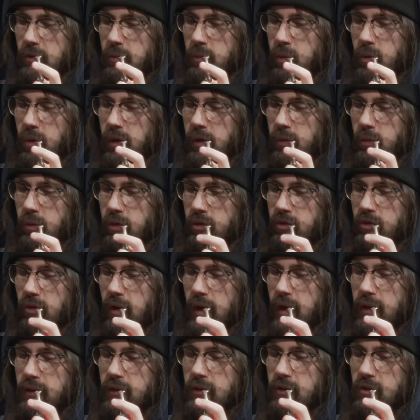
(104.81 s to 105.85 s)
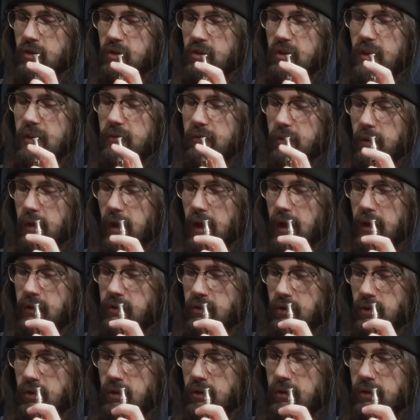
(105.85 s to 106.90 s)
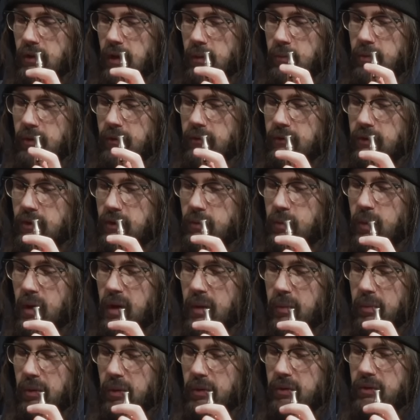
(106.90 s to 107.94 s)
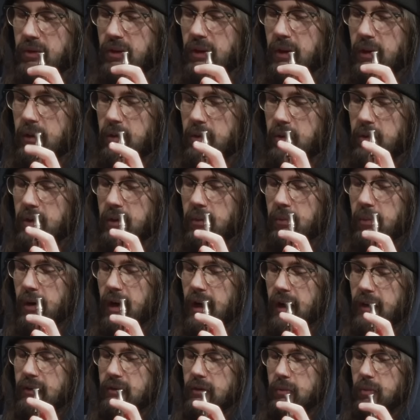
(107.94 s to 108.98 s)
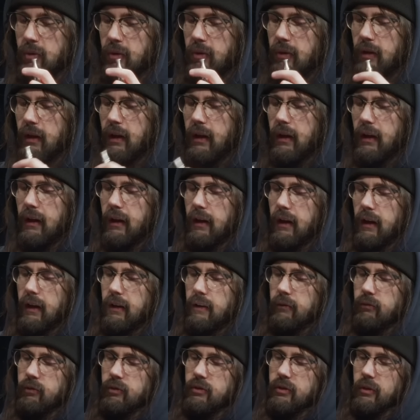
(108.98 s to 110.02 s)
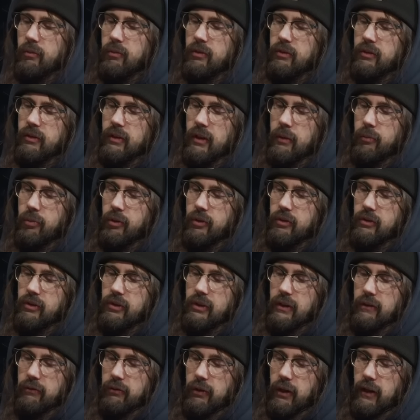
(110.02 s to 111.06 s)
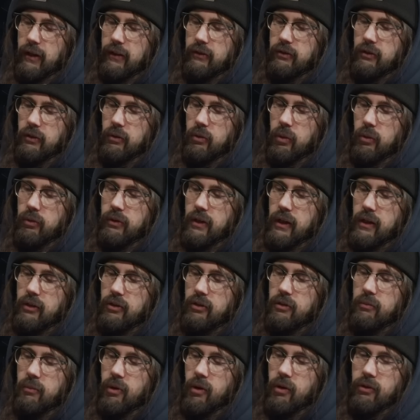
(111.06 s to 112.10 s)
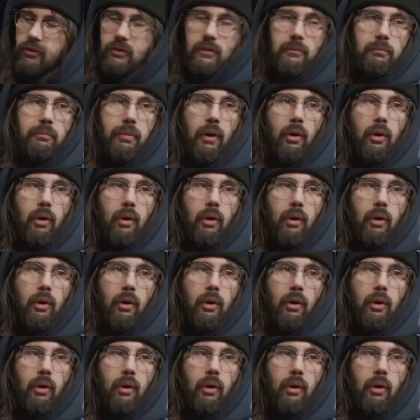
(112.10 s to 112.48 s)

a point where trying to civilize a good number of these people is clearly impossible. And then for some reason they put civilized in quotation marks and